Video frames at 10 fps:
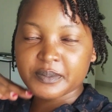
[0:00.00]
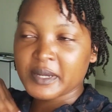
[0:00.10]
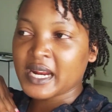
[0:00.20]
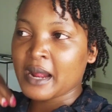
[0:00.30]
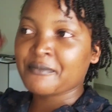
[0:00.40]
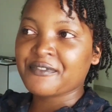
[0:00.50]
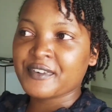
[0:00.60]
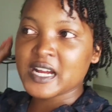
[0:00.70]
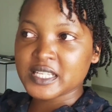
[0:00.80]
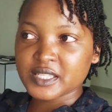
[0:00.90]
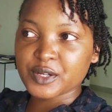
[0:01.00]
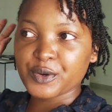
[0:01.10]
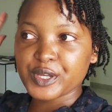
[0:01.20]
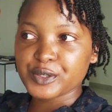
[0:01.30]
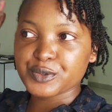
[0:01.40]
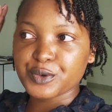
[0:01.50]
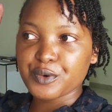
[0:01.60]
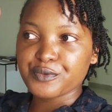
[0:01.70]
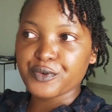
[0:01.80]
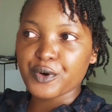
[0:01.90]
But I'm first going to
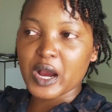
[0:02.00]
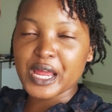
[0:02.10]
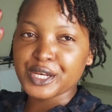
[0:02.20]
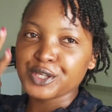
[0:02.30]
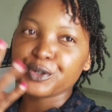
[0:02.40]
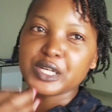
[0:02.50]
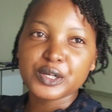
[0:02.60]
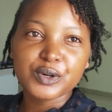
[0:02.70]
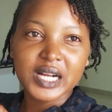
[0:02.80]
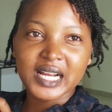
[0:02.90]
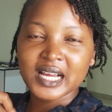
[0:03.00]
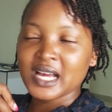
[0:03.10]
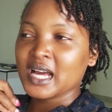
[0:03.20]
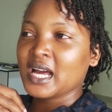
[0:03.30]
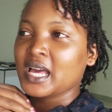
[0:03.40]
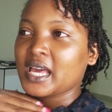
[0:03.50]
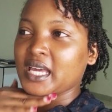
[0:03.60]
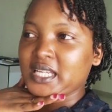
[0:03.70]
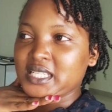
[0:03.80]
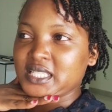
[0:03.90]
go for a nude look,
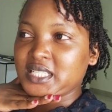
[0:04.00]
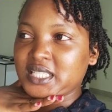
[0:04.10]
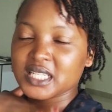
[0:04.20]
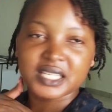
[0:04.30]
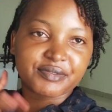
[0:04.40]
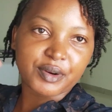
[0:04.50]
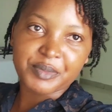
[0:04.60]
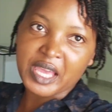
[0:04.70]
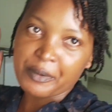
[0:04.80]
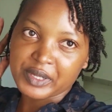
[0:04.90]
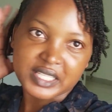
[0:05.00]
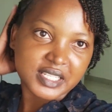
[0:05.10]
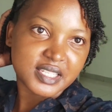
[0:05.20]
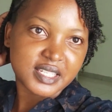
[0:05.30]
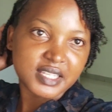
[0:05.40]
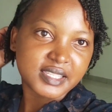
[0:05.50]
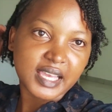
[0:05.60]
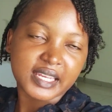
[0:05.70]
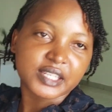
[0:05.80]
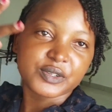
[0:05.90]
and from there we'll just
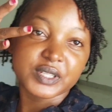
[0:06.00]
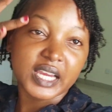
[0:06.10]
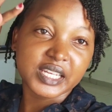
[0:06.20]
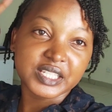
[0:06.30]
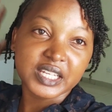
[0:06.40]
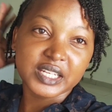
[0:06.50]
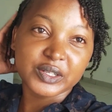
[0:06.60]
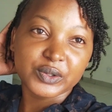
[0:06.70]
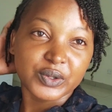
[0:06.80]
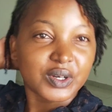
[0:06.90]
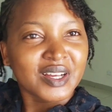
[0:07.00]
decide. Nude eyeshadow.